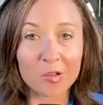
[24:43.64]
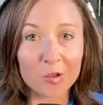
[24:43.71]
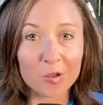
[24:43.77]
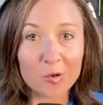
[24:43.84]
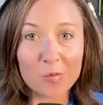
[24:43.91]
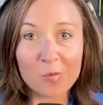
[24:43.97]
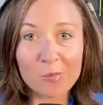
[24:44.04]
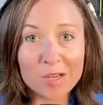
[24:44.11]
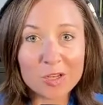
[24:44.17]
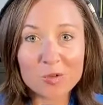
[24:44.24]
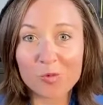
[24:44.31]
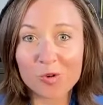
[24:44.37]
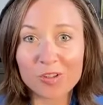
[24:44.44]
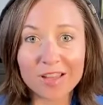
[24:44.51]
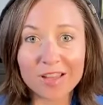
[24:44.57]
you're much
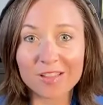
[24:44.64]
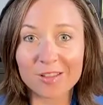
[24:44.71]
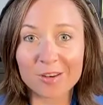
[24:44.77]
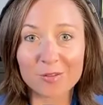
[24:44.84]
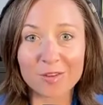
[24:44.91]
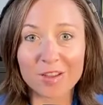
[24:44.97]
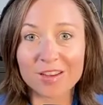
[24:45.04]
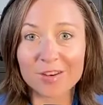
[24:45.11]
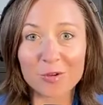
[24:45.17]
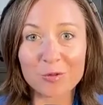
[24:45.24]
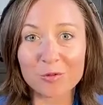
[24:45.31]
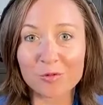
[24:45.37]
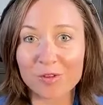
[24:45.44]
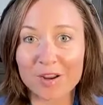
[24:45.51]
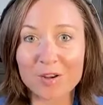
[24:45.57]
more likely to find a new
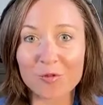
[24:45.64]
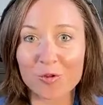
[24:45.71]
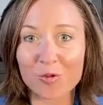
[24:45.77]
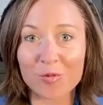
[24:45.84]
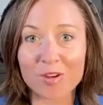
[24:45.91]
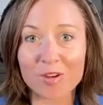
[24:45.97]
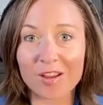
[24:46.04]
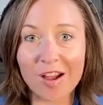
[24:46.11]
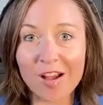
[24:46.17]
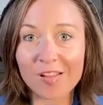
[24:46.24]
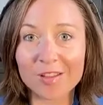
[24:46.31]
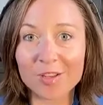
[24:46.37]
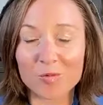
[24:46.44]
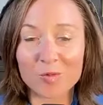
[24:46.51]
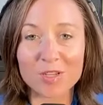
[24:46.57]
friend group in
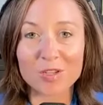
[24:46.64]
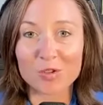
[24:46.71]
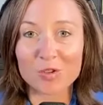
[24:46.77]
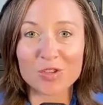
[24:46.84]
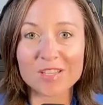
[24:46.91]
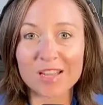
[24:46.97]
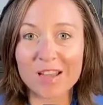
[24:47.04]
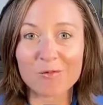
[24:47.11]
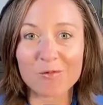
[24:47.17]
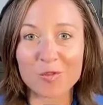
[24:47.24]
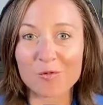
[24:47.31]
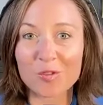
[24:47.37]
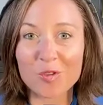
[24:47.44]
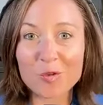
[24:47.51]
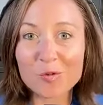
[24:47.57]
college because
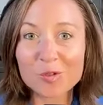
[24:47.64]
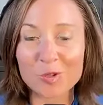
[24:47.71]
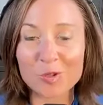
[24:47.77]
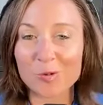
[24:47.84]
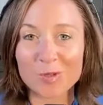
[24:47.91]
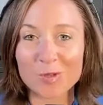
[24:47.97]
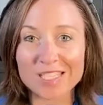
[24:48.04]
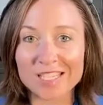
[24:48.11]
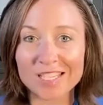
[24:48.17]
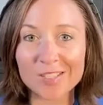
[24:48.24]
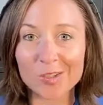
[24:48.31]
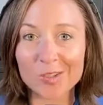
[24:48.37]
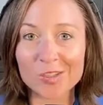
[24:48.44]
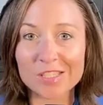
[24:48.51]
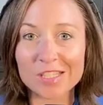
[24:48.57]
you've used those
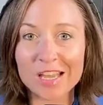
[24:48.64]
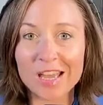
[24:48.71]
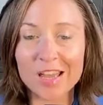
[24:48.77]
skills.